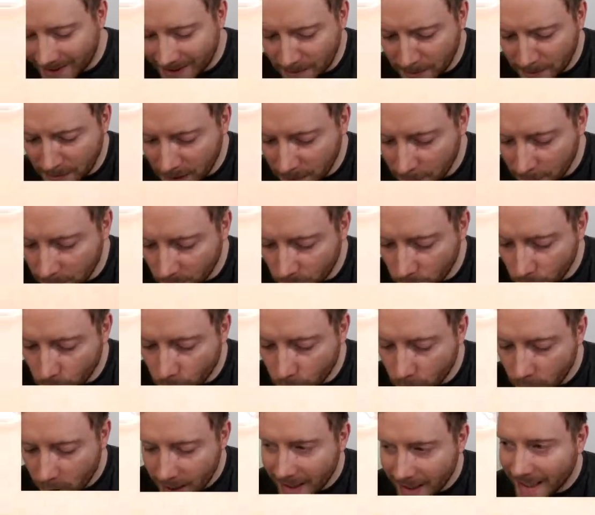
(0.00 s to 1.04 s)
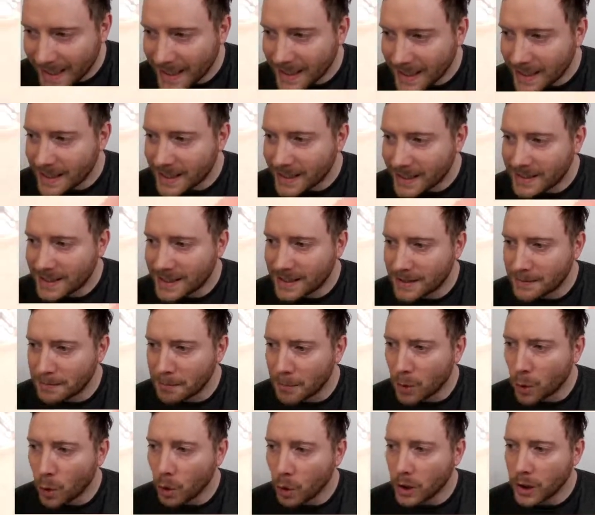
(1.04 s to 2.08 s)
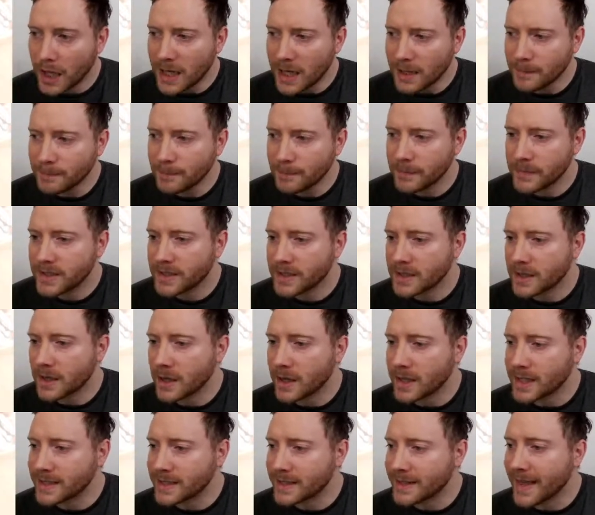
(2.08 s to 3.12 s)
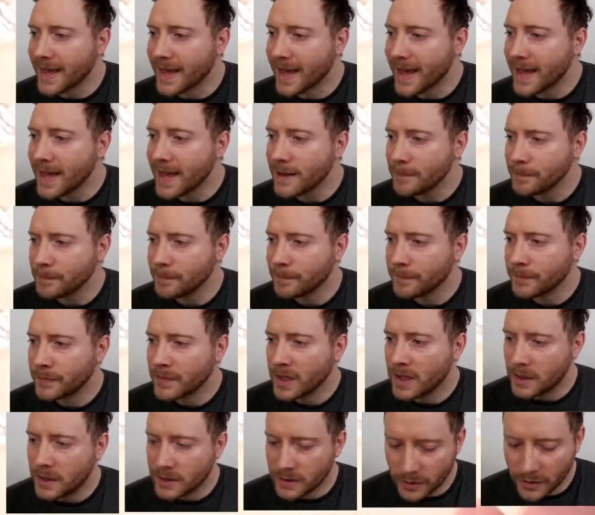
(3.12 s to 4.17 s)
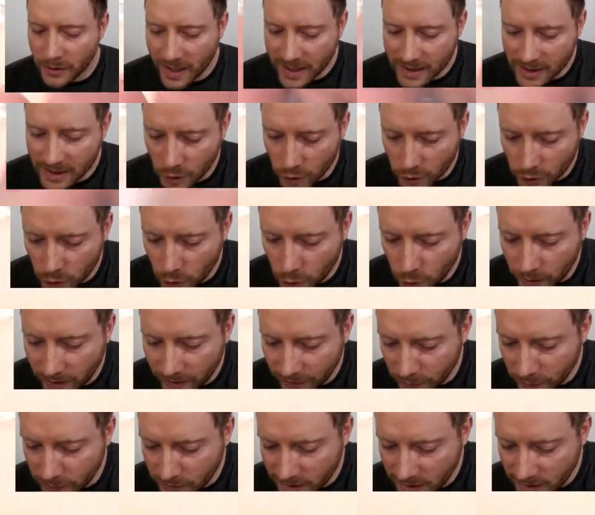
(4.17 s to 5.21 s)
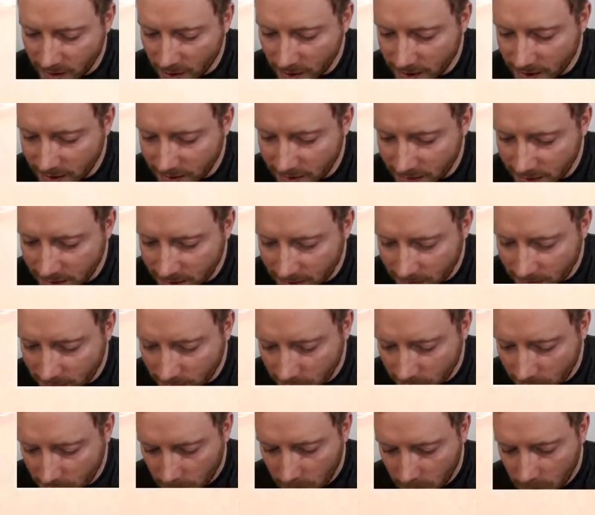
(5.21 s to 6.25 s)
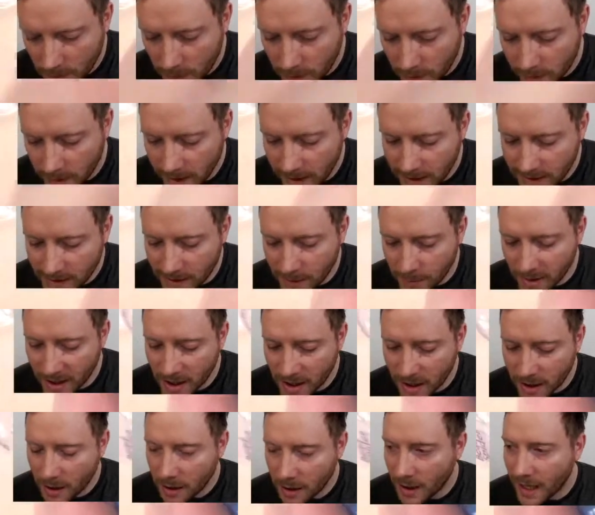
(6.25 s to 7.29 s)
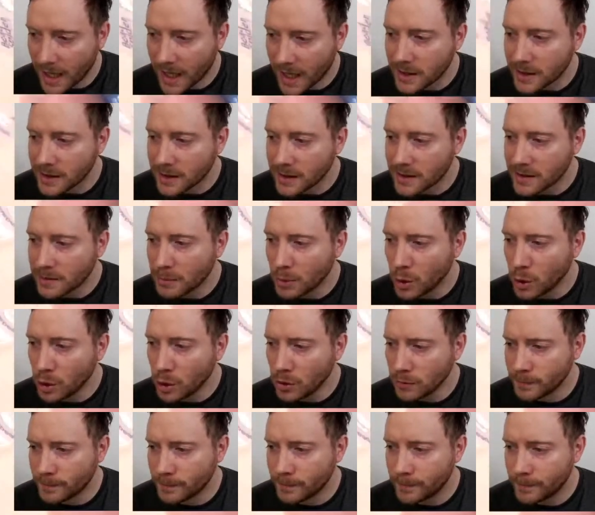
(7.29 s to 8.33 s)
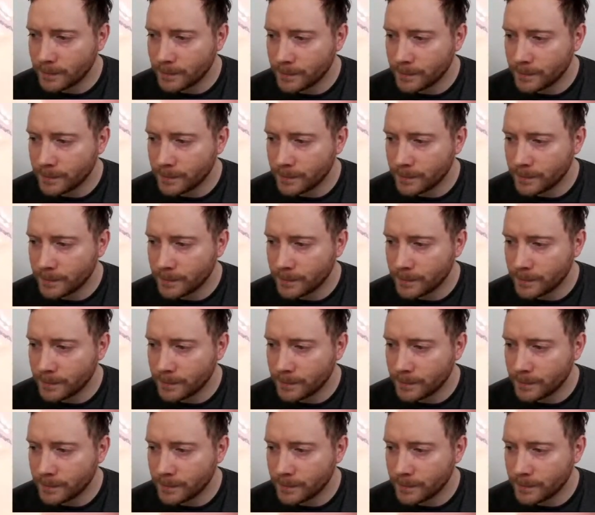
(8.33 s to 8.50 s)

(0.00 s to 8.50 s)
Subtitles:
similar blue in the smaller size there. So there's your 2 different sizes. There's the big and the small.